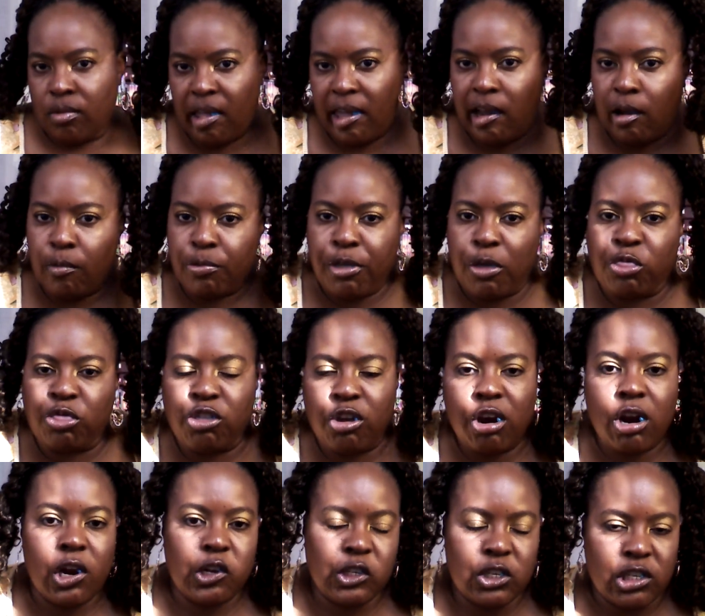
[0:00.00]
Now, the
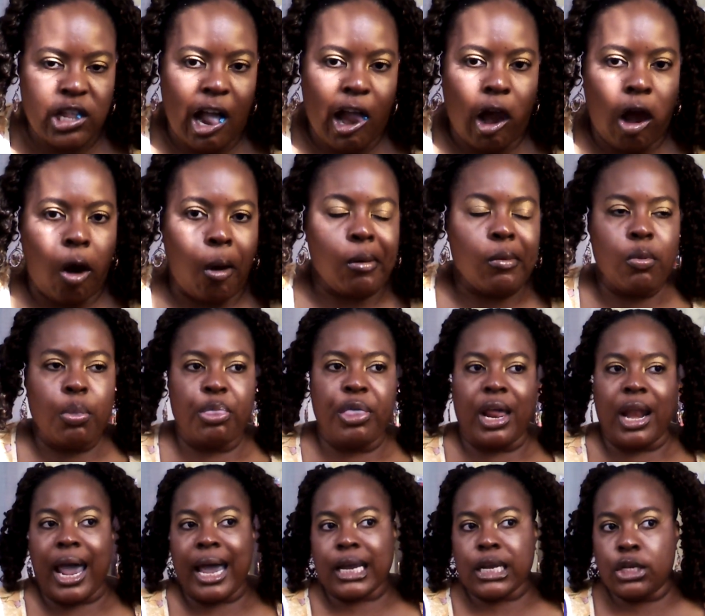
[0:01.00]
third style
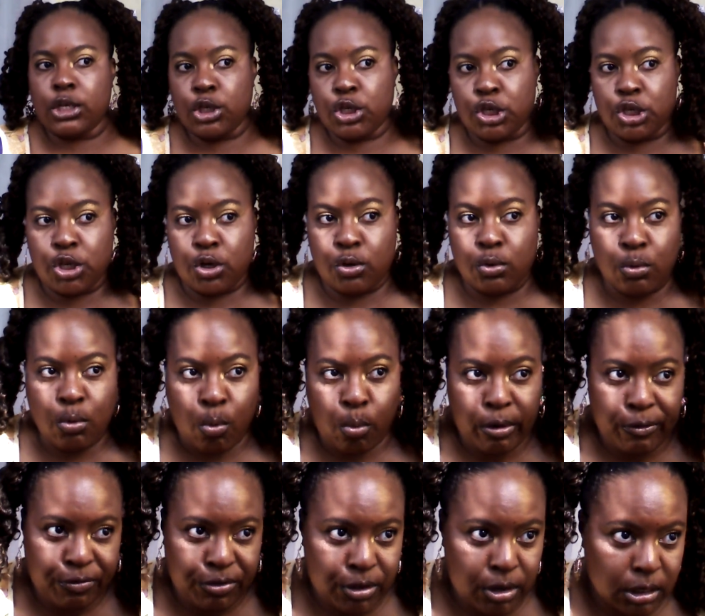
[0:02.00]
that I can do
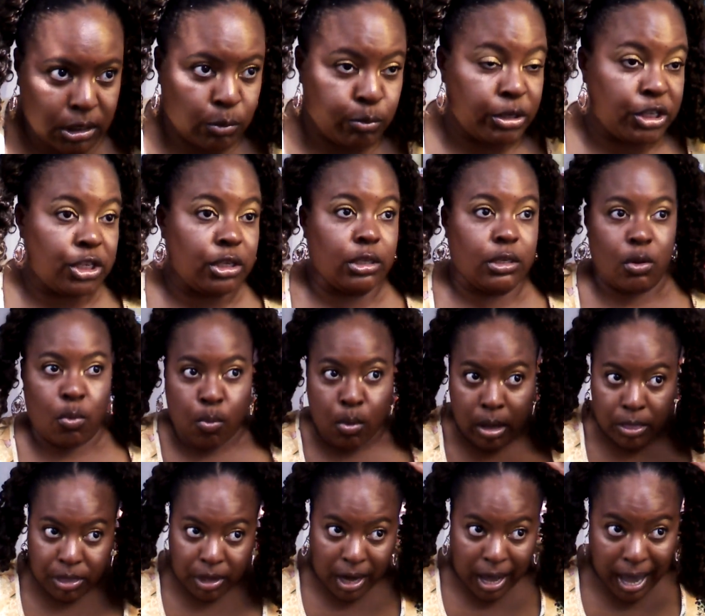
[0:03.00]
with this, which is the
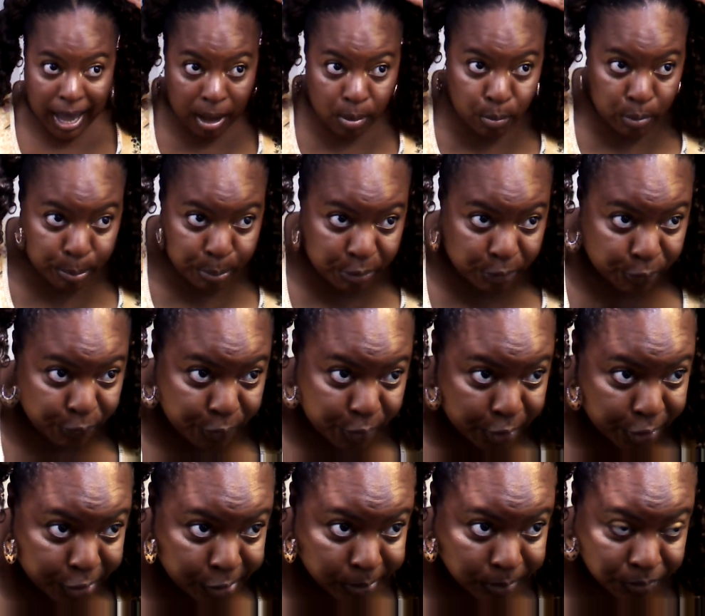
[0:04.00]
one that I would
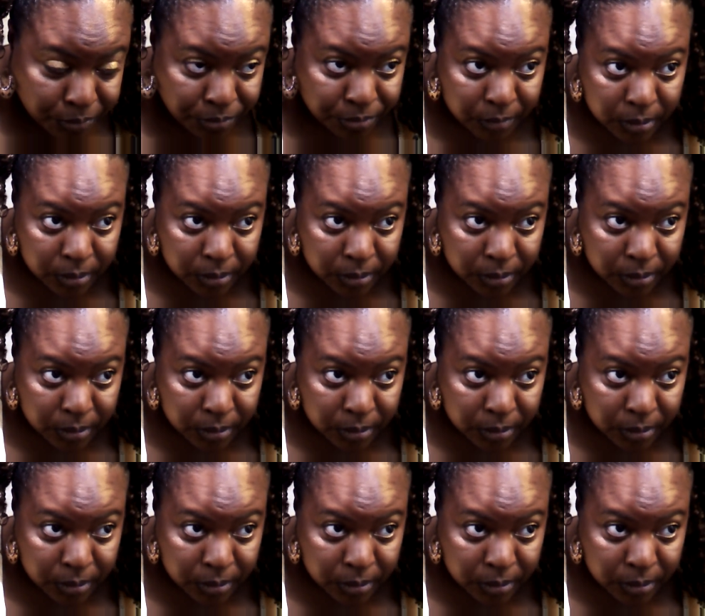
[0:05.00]
prefer,